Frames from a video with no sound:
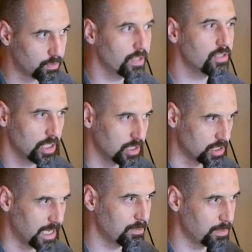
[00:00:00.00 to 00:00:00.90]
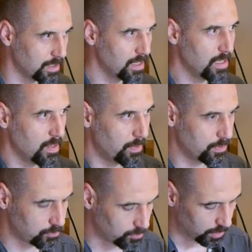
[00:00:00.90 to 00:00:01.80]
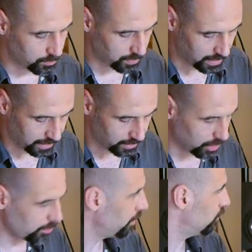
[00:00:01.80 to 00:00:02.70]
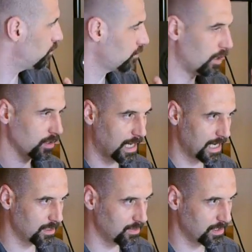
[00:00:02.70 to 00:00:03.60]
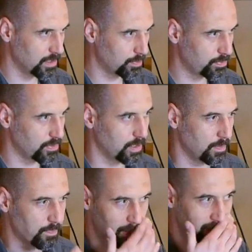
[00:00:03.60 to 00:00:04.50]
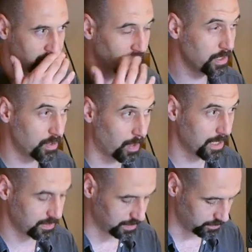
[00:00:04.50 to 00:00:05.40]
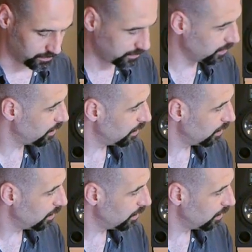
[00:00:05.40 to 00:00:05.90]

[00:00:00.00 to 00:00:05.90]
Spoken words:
You can change that, but when you start with the Eigenharp and you start Eigen D up, it's only the white keys.